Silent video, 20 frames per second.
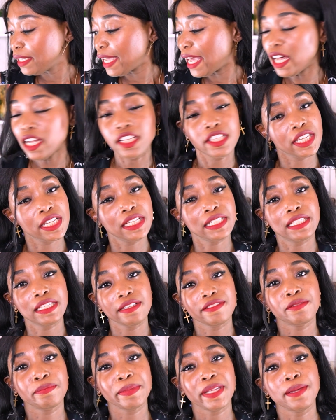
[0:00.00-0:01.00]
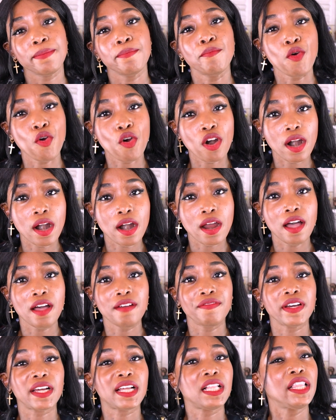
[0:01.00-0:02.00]
Elta gives me more
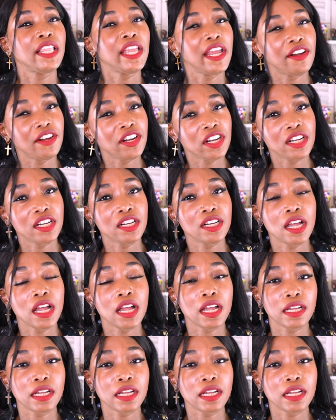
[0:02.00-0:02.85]
of a clearer